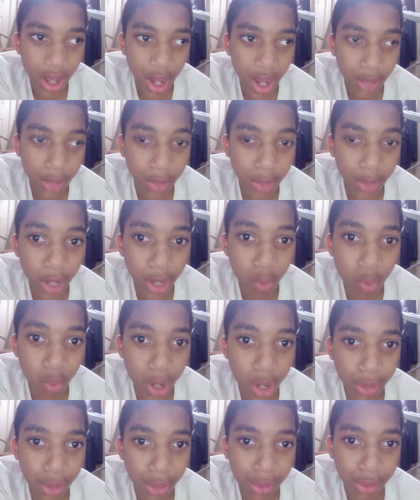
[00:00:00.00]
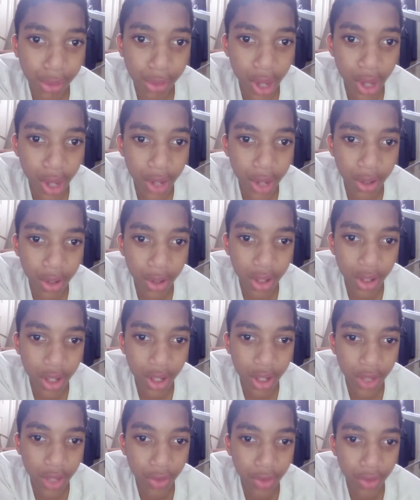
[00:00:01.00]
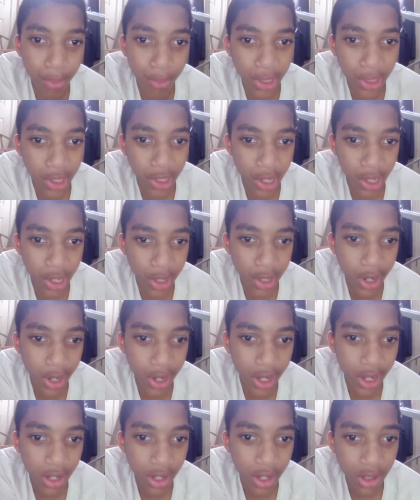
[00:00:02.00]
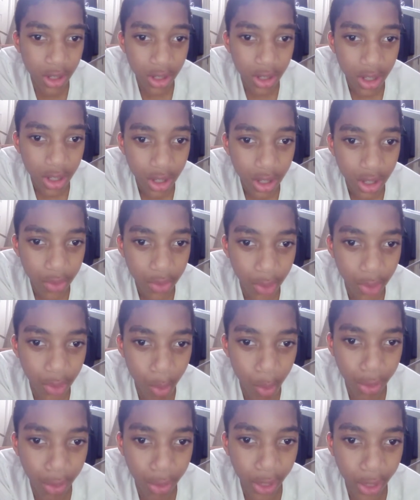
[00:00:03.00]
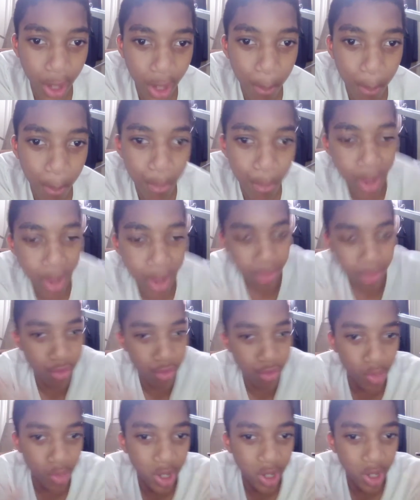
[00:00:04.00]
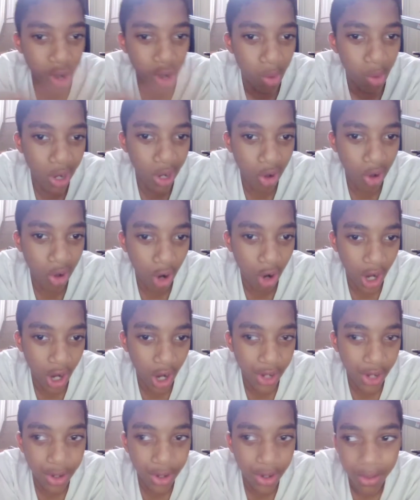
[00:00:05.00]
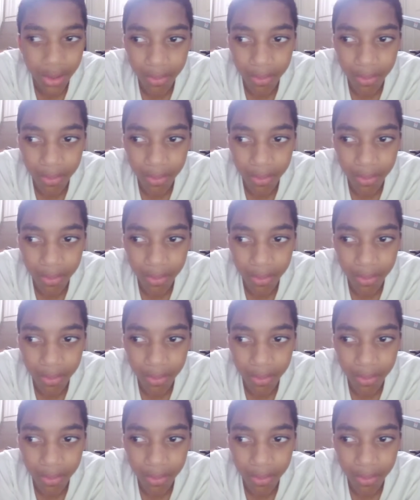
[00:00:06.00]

And like what I said in the beginning, there was like a mystery going on.